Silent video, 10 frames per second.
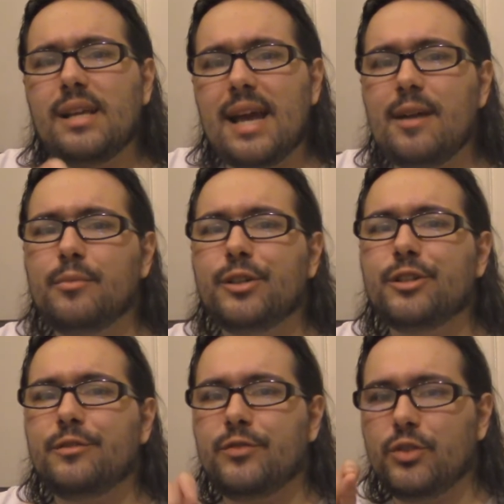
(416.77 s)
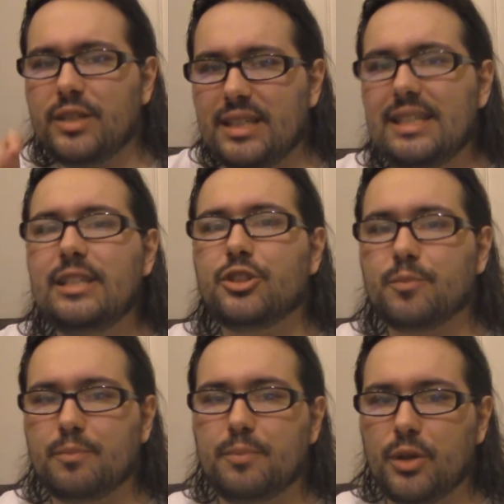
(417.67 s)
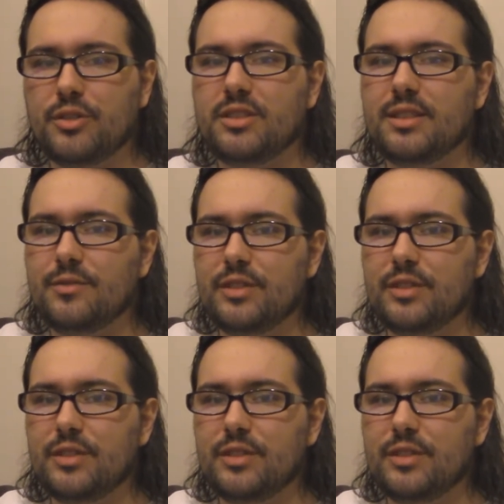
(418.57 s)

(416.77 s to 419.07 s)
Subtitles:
hamburger for each person,